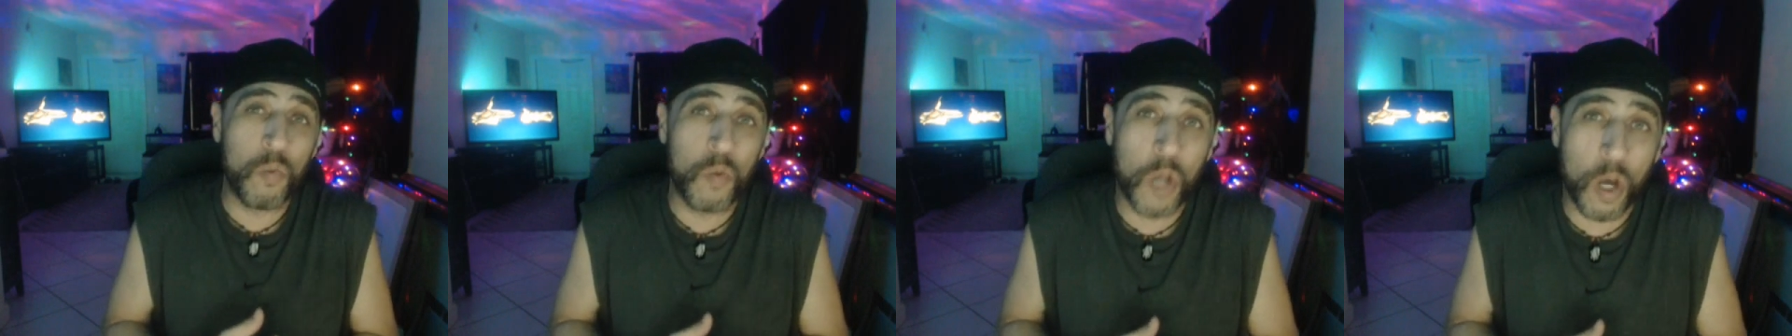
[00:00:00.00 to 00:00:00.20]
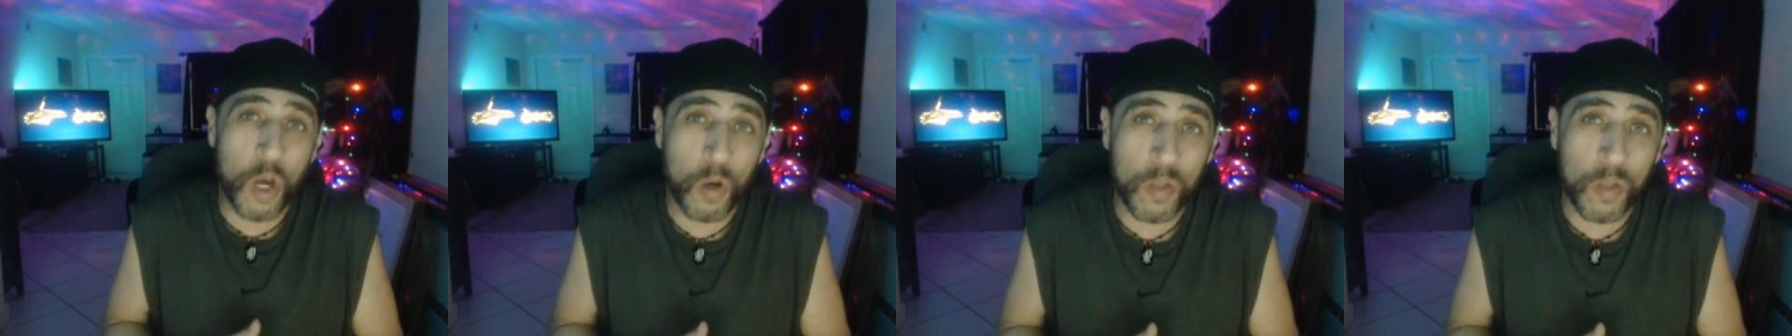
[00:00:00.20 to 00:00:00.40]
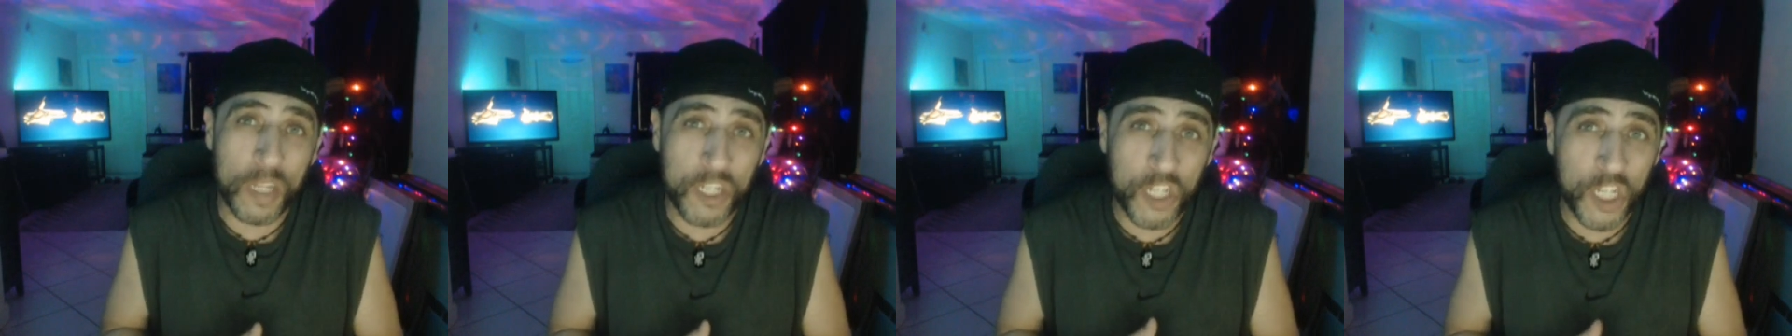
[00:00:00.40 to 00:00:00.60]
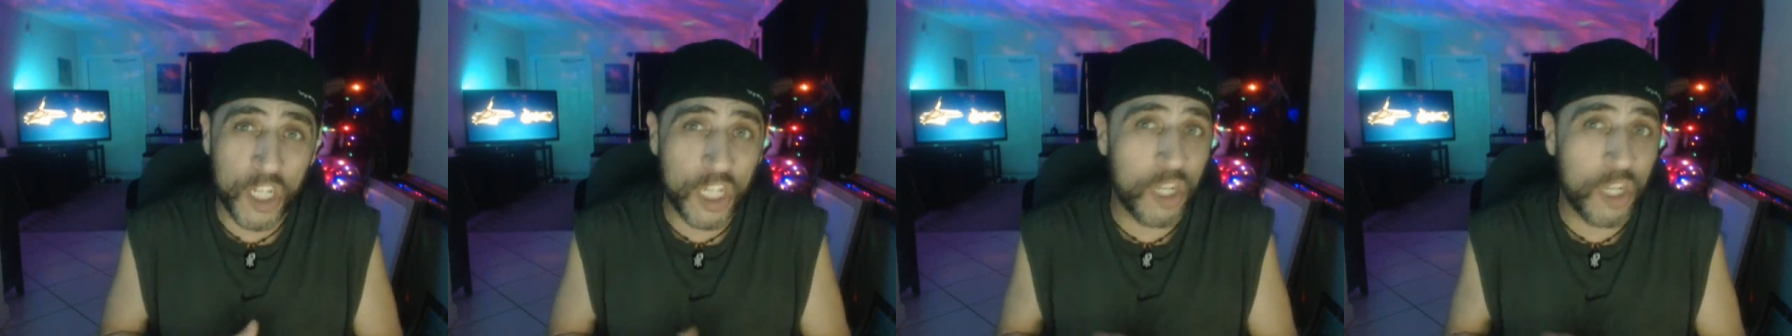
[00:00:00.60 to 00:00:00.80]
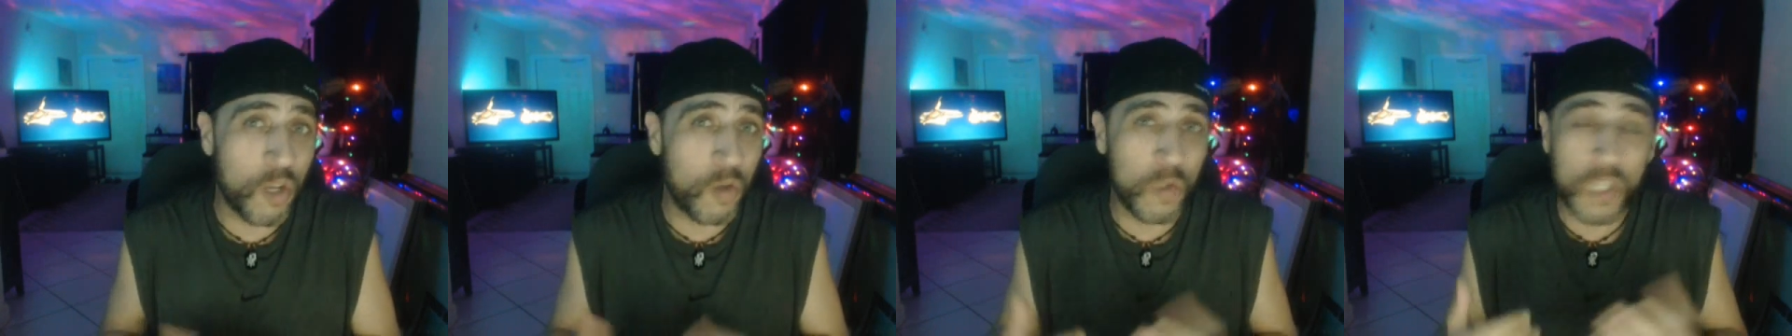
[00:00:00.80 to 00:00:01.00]
know that
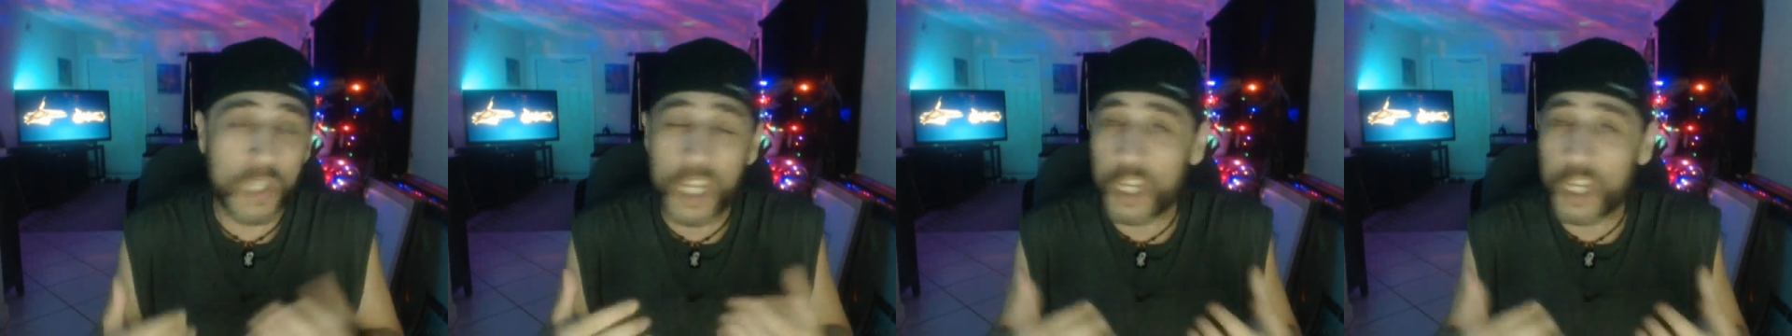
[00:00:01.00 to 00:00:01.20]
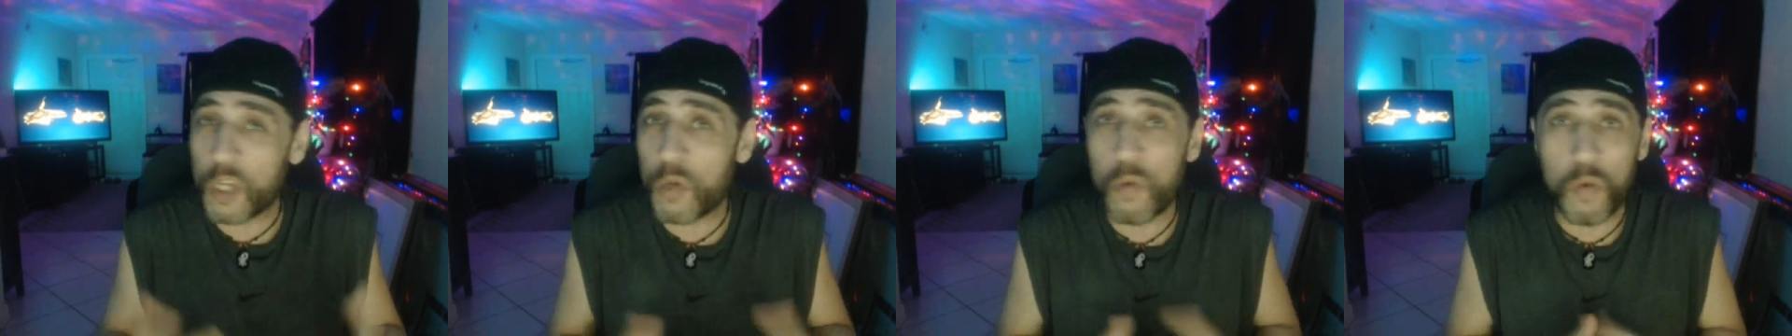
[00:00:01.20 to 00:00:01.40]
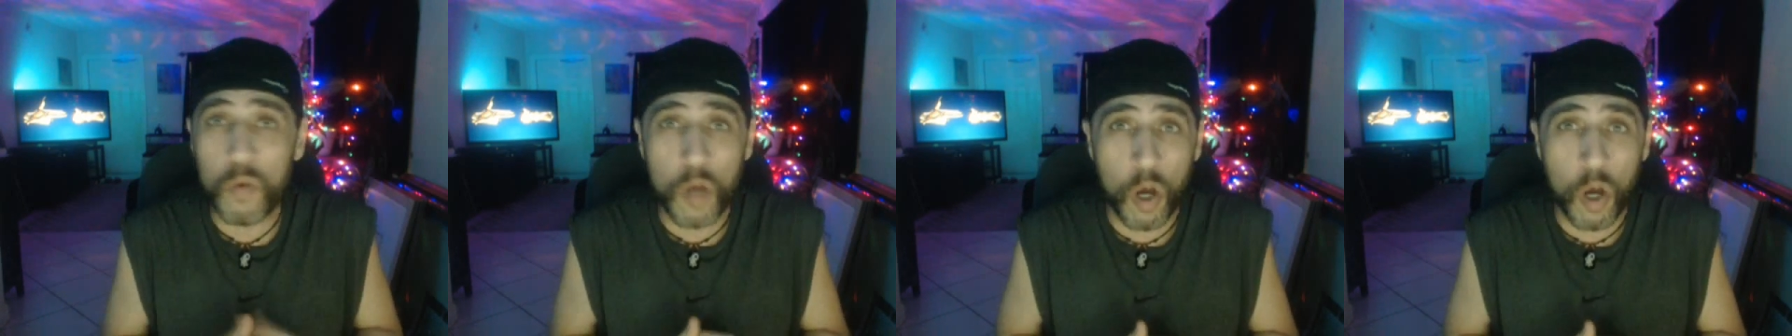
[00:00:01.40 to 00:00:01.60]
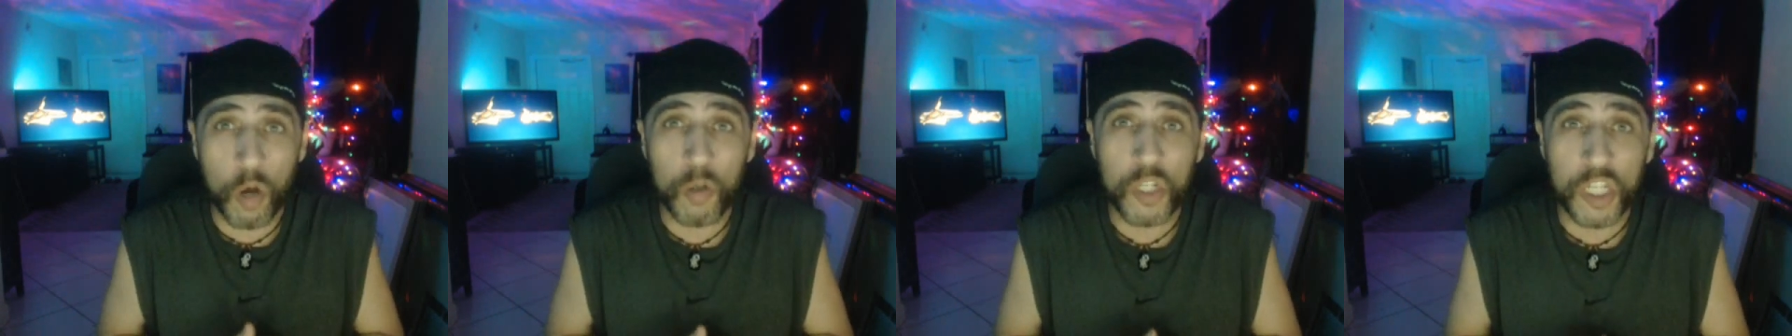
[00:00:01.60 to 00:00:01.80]
she knows that you know